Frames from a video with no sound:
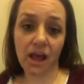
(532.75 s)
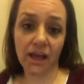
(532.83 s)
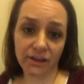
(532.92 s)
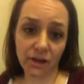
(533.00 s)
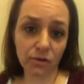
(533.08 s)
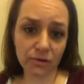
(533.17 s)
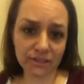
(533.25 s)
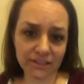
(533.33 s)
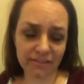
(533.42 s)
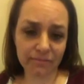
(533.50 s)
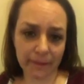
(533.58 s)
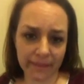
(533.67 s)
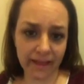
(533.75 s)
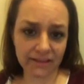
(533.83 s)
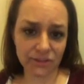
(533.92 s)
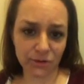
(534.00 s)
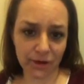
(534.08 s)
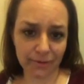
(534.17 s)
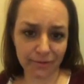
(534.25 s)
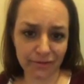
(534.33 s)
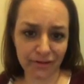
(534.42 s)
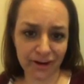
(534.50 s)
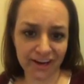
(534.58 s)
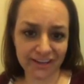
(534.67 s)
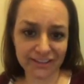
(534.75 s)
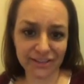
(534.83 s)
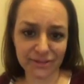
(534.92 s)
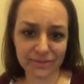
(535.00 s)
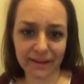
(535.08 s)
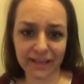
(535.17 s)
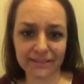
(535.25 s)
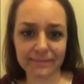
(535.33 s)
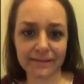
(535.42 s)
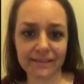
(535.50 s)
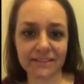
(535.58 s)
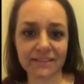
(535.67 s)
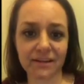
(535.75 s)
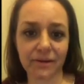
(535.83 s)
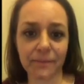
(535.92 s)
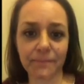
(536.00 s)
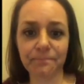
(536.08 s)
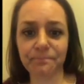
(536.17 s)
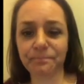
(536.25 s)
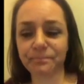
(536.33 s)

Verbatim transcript: I know because I've been that story before. So has my husband. So,